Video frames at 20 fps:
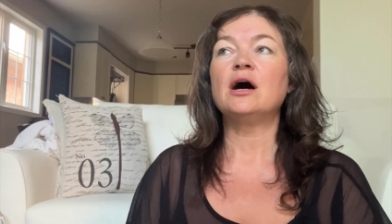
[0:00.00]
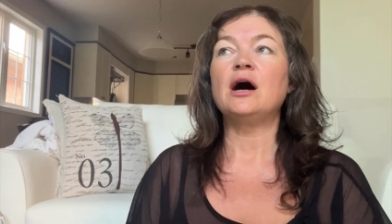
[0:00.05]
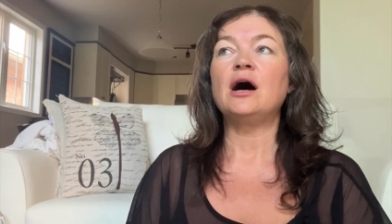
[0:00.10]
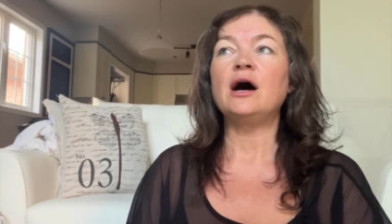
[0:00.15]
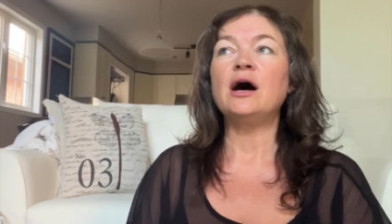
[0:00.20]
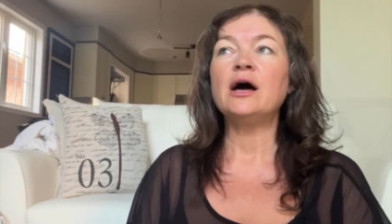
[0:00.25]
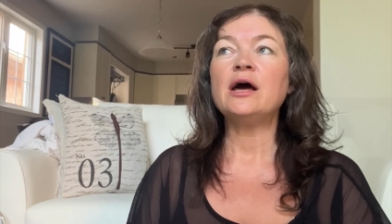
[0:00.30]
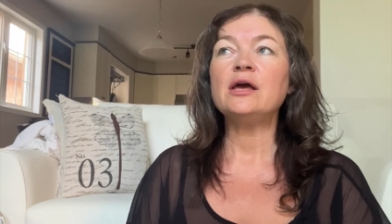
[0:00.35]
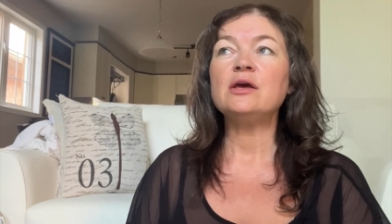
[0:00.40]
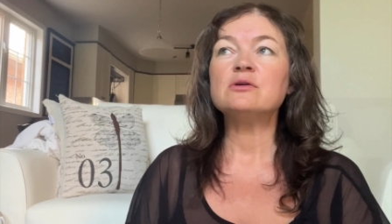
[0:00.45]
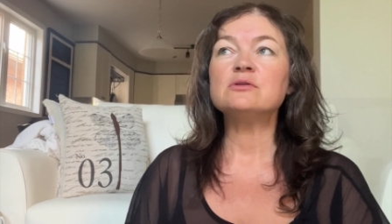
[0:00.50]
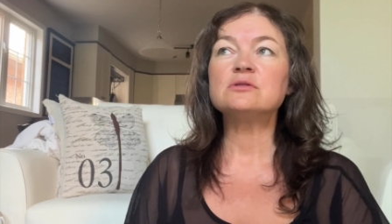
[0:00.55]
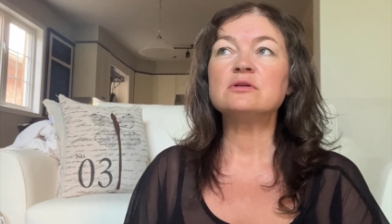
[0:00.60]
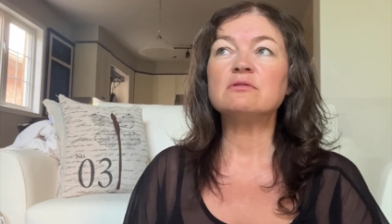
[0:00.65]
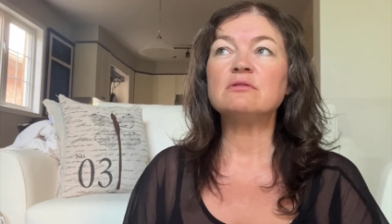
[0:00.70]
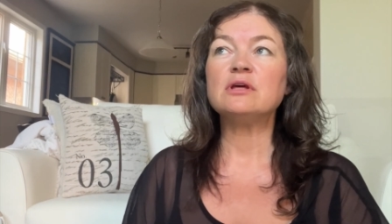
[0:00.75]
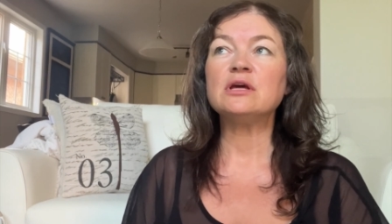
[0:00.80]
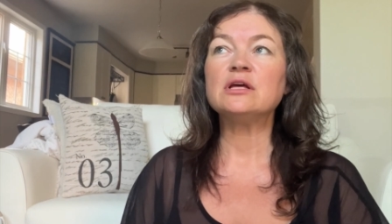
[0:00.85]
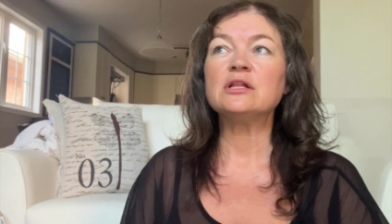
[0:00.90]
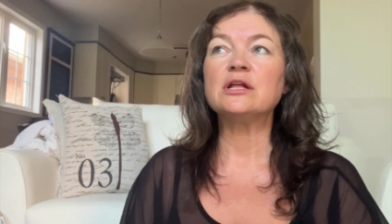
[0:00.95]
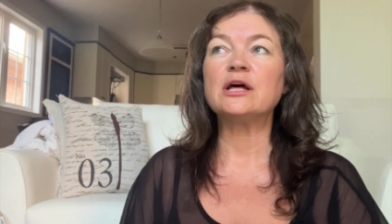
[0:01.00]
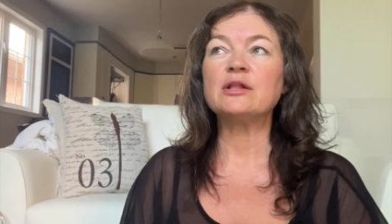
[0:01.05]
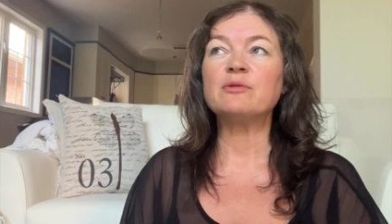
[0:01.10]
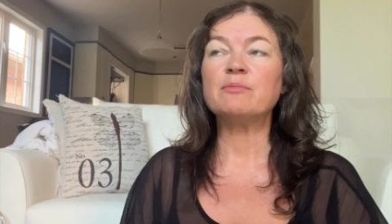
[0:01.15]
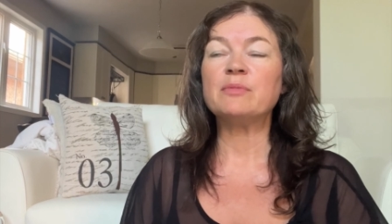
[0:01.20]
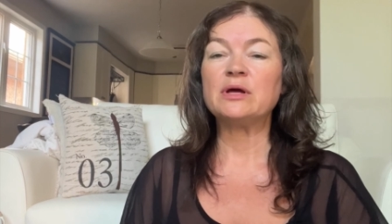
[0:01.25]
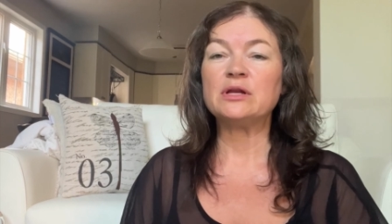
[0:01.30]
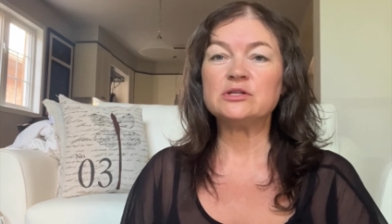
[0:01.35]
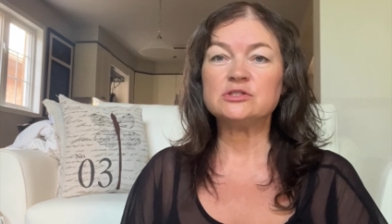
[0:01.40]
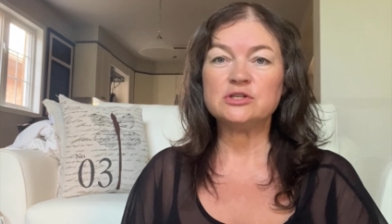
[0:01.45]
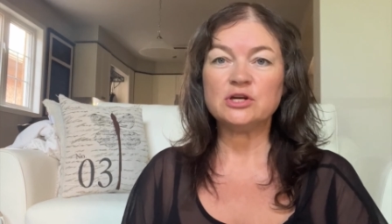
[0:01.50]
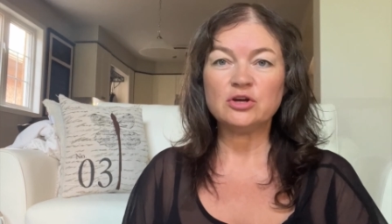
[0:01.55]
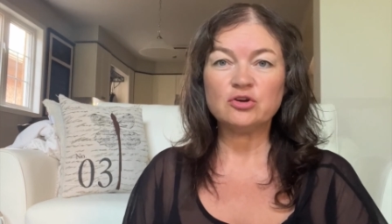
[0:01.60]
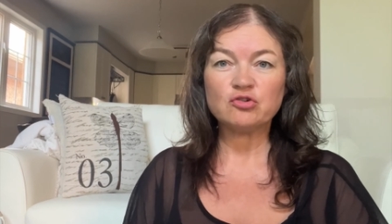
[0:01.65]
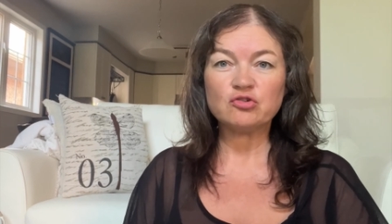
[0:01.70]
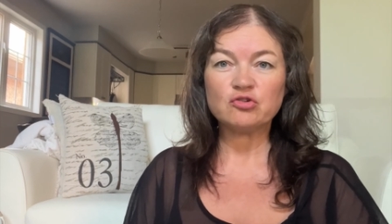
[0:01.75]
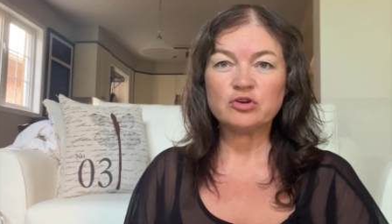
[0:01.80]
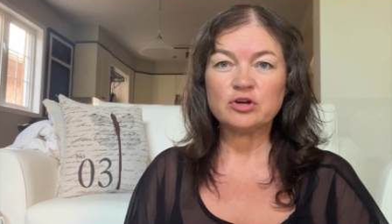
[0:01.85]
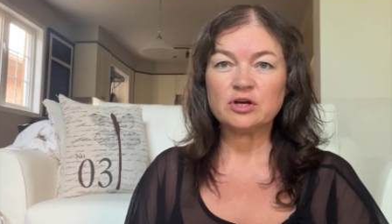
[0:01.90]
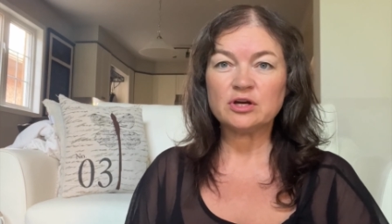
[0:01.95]
I used to think that
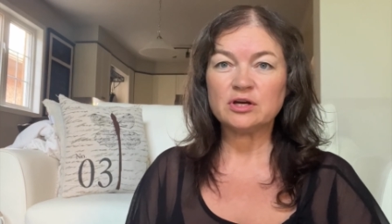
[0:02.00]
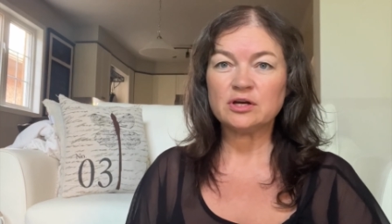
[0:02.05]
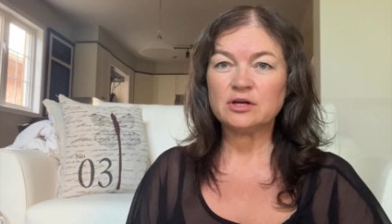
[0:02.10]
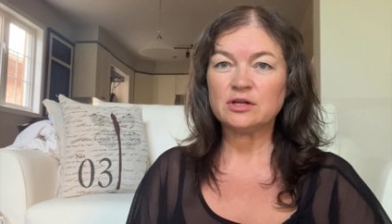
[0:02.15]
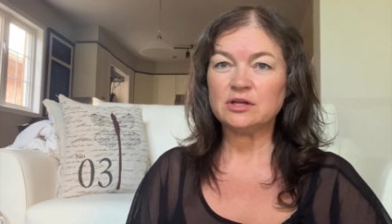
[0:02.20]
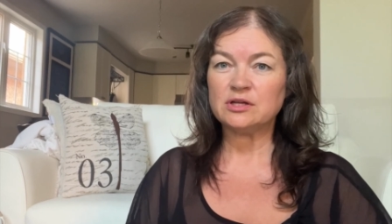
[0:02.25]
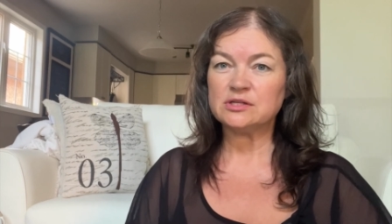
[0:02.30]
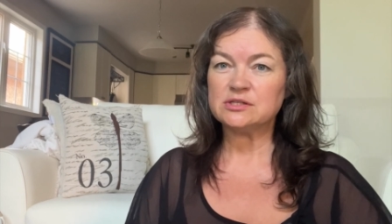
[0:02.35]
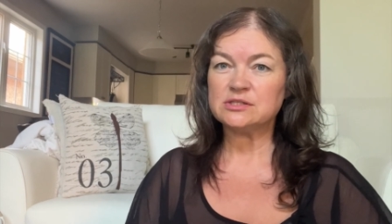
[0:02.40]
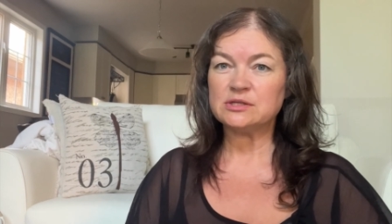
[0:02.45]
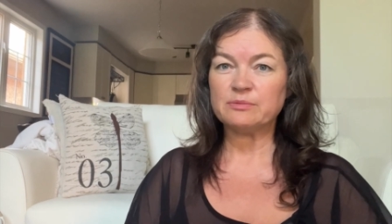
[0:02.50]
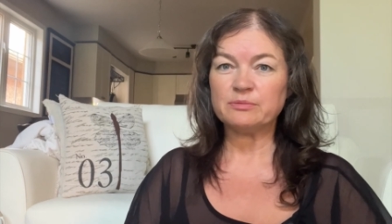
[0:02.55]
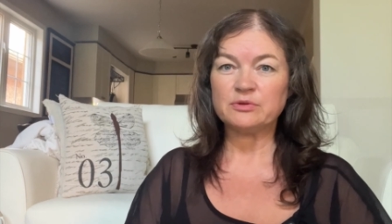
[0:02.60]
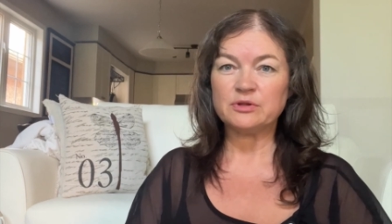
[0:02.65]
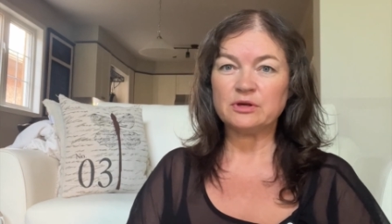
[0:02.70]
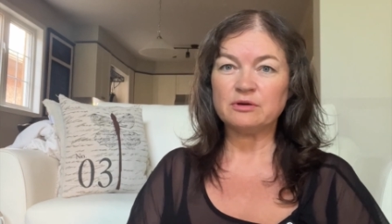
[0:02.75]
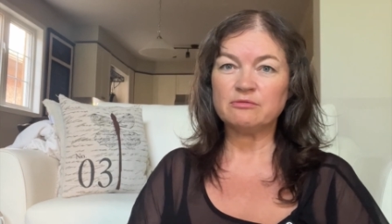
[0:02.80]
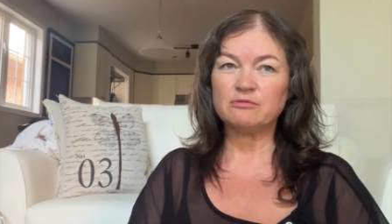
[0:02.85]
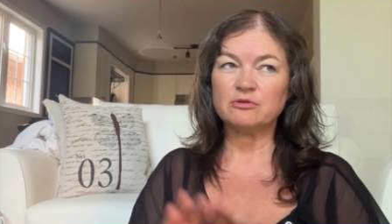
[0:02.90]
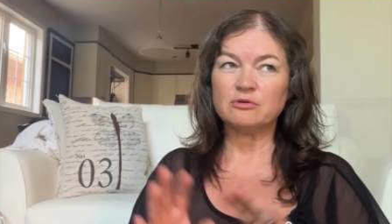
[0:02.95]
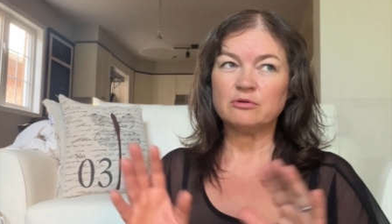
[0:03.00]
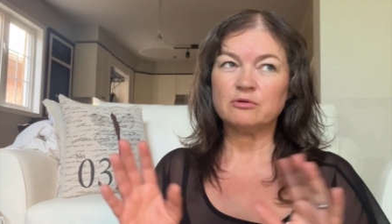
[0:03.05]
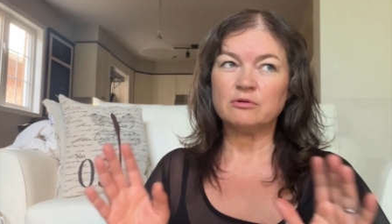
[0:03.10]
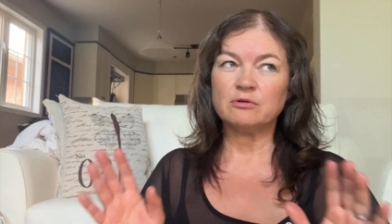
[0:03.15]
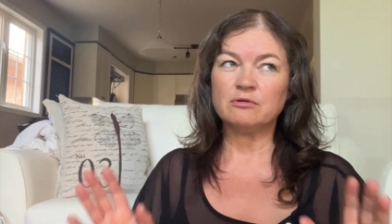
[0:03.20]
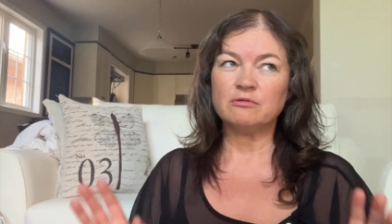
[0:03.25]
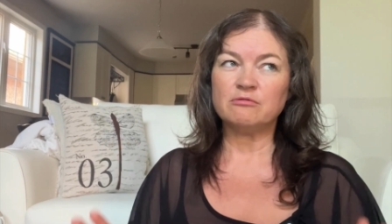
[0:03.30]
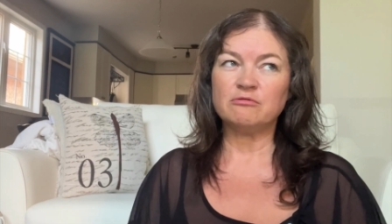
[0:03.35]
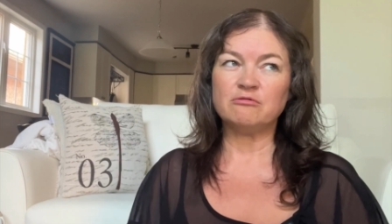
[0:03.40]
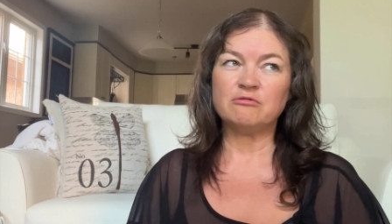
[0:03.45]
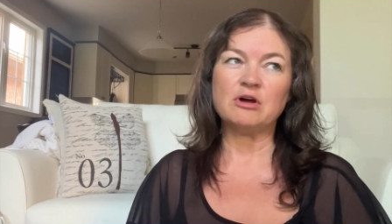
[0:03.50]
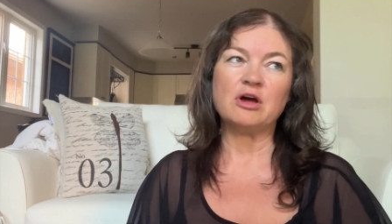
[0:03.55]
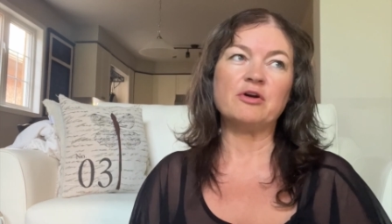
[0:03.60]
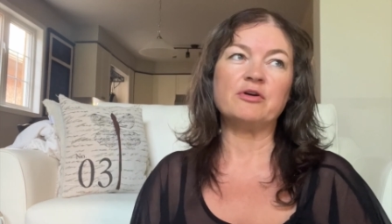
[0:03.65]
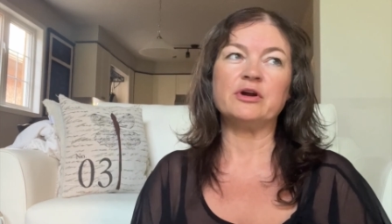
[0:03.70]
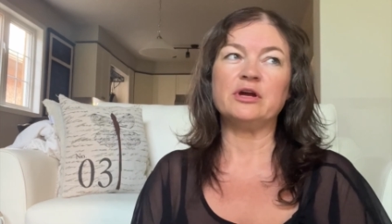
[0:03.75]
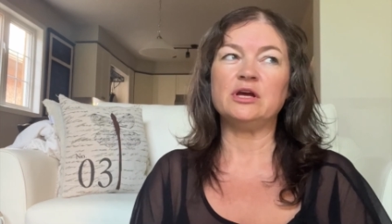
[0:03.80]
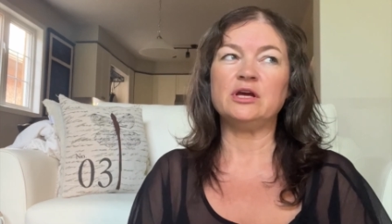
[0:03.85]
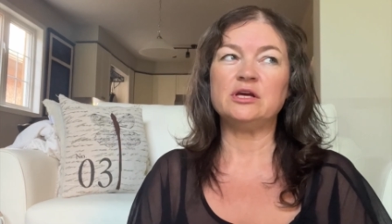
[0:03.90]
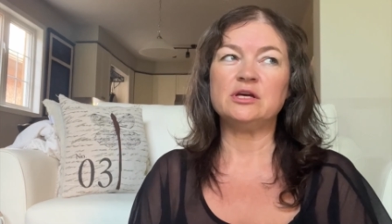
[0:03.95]
meditation is something for
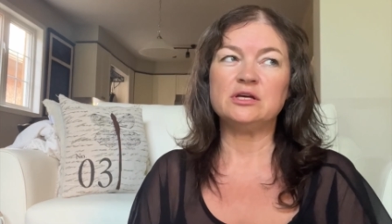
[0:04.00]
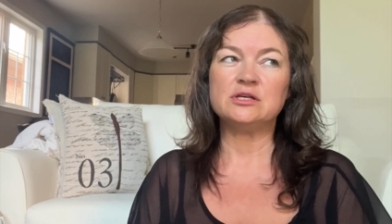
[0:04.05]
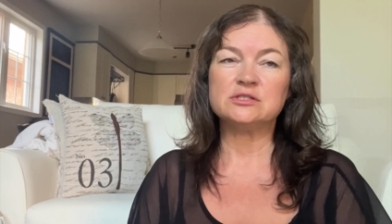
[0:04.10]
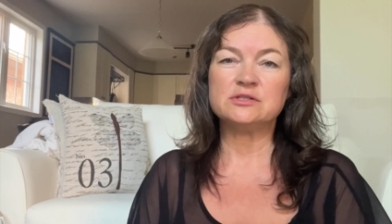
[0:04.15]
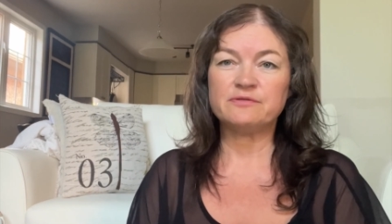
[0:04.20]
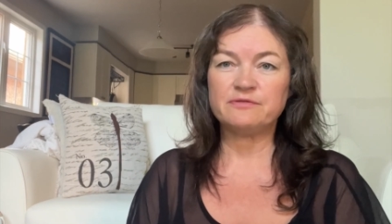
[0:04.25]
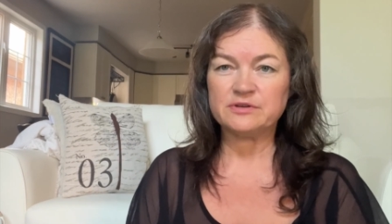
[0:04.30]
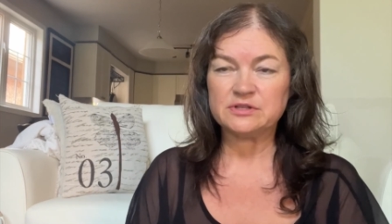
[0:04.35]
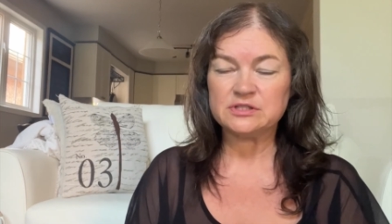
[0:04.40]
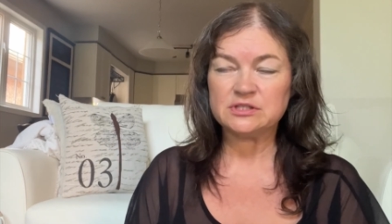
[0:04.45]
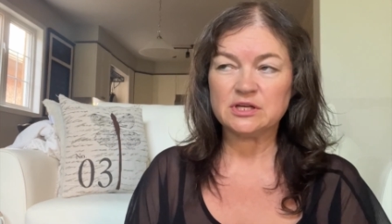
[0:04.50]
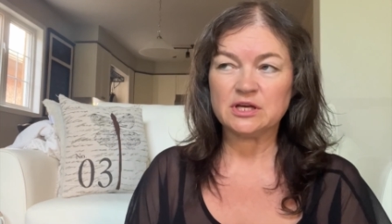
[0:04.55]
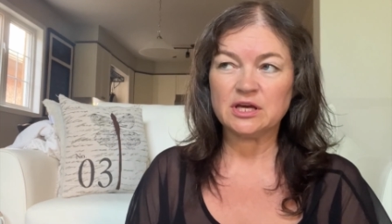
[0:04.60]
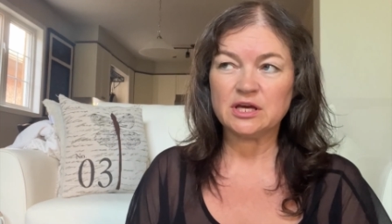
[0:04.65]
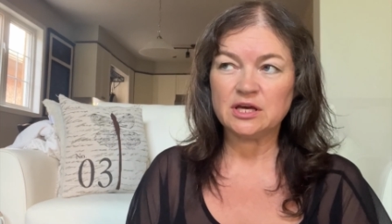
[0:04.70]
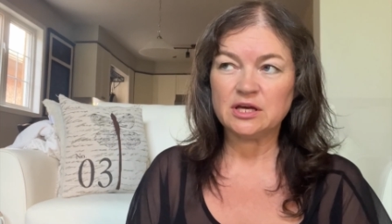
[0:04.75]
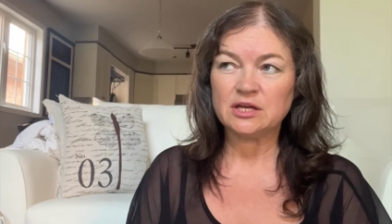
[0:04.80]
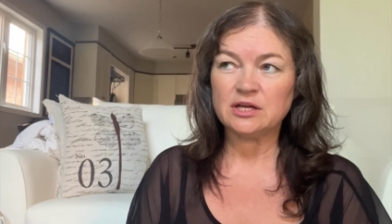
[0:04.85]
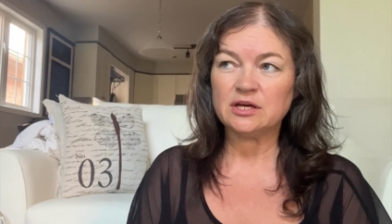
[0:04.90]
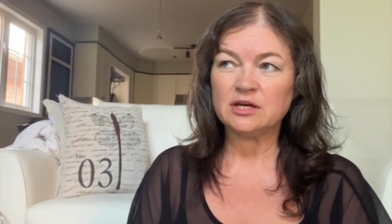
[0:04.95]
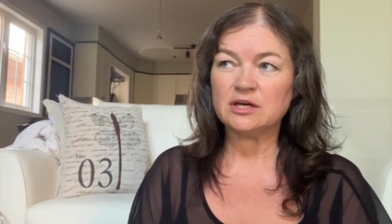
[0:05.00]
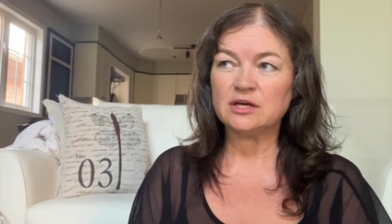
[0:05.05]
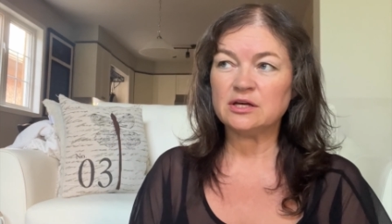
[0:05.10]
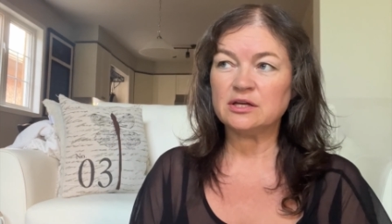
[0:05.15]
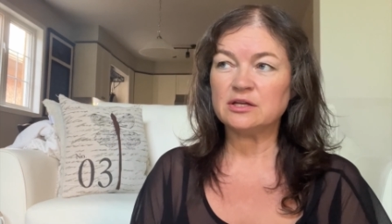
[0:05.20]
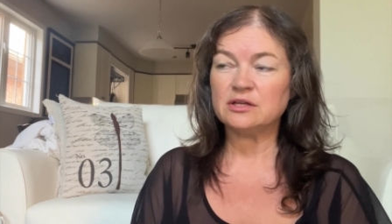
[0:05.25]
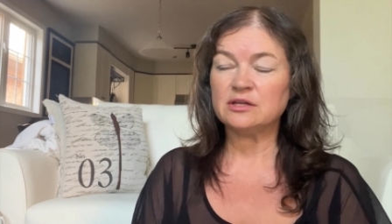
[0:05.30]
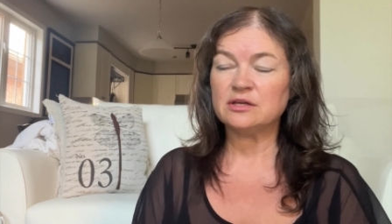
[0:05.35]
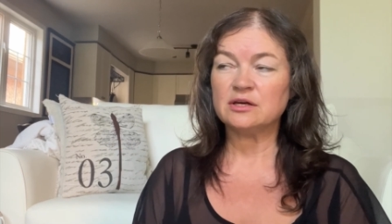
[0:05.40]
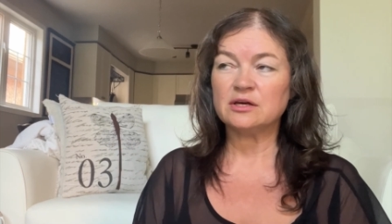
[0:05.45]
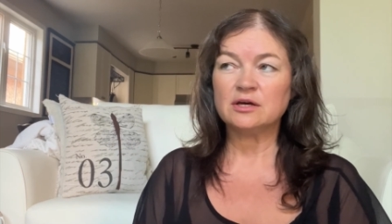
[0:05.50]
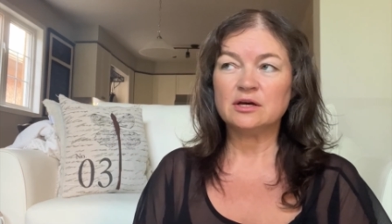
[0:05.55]
very sophisticated,